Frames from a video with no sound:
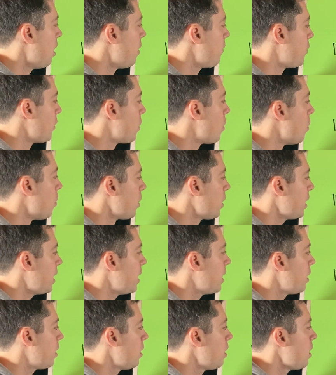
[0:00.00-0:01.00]
of the court
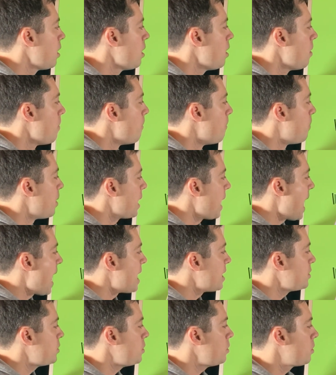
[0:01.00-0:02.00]
here, but
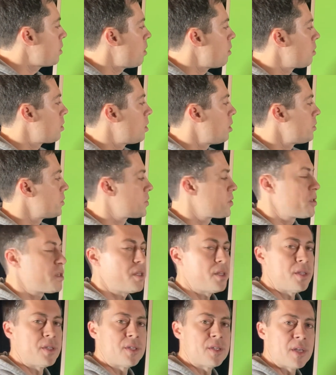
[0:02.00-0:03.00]
as you go closer
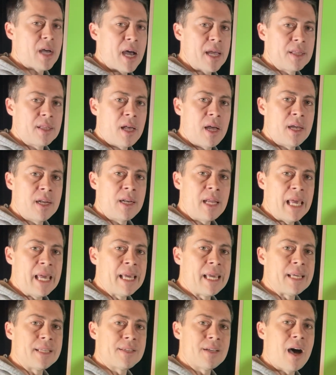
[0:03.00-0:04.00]
to the sideline,
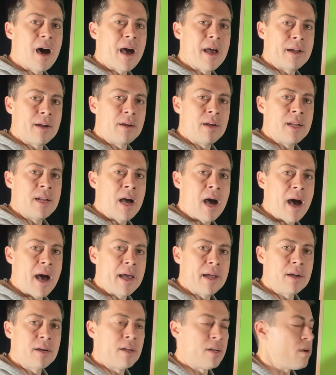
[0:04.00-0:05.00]
it gets higher and
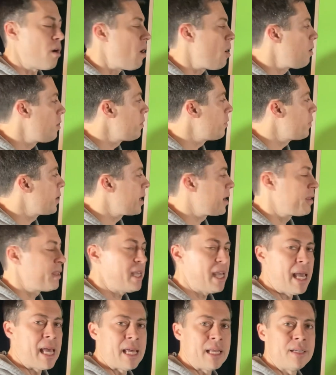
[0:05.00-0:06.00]
higher, and all the way on
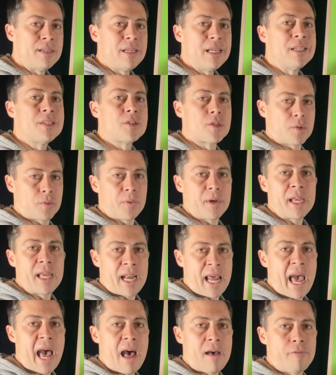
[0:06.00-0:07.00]
the end, it's
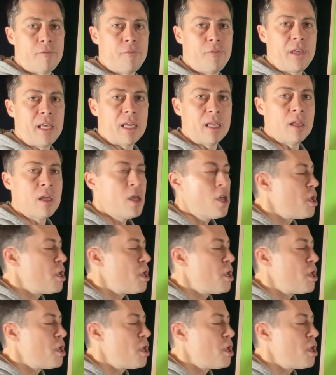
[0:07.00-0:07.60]
3.5 feet.